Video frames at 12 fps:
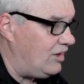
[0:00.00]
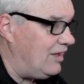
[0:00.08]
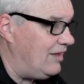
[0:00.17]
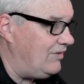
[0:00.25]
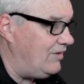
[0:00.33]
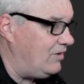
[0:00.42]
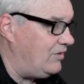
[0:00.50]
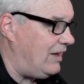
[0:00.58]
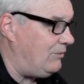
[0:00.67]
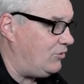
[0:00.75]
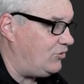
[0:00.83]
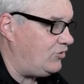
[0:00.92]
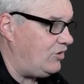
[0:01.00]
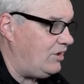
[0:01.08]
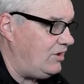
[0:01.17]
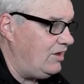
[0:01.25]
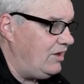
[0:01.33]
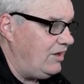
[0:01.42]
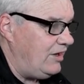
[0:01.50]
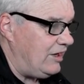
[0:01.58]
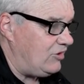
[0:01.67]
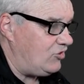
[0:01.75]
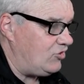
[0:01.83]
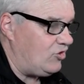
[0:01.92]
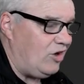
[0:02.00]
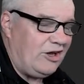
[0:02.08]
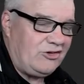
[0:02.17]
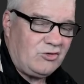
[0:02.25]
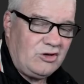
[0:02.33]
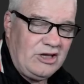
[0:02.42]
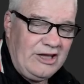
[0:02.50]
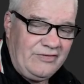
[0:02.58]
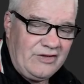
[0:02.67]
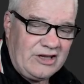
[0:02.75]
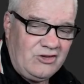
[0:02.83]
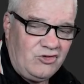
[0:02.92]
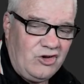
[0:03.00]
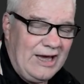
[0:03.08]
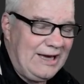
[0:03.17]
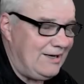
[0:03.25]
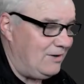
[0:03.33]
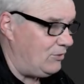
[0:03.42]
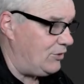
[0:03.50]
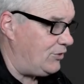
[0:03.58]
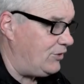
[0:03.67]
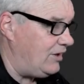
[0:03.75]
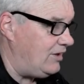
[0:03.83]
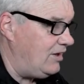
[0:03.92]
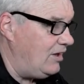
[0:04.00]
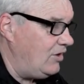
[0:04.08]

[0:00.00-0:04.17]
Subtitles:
That was the exercise at the container with the